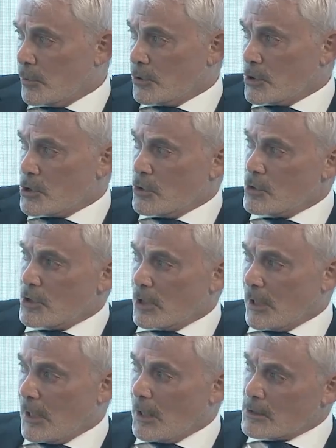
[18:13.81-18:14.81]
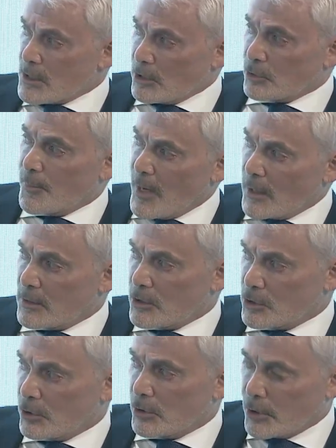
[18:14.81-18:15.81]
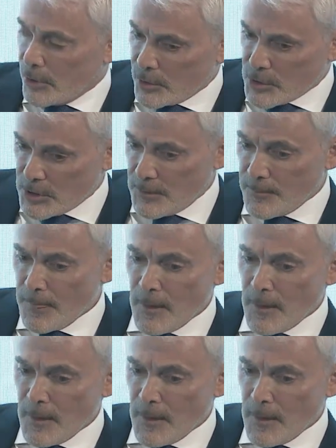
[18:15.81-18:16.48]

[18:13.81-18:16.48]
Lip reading: which is using a central bank digital currency,